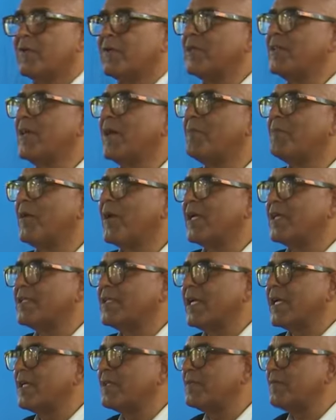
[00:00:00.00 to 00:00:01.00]
just want to
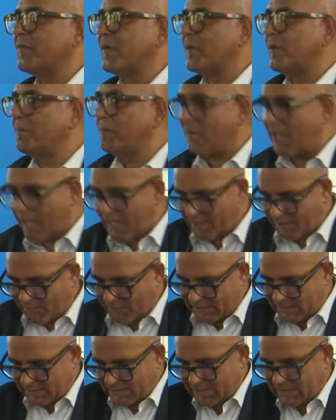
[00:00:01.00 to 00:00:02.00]
apologize for
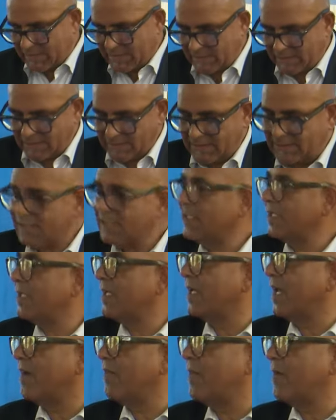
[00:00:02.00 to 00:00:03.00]
Marcus
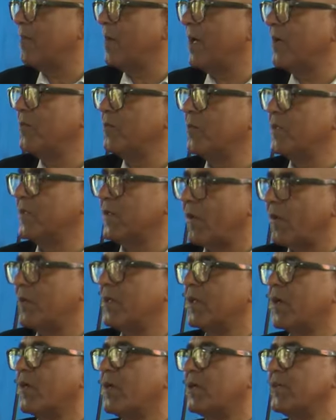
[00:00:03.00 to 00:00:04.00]
Laverman, who is
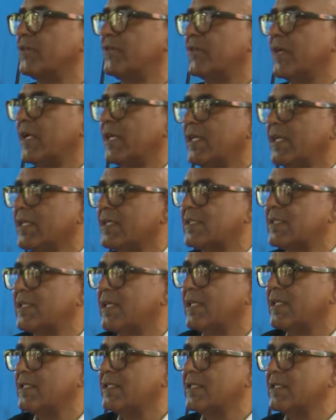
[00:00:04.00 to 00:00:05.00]
out of the country, and he
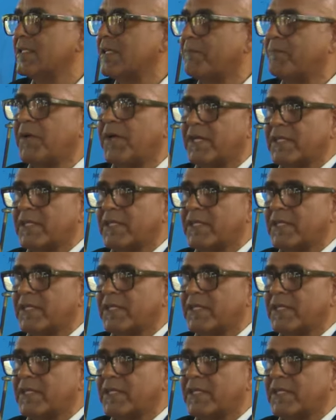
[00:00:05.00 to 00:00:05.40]
extends his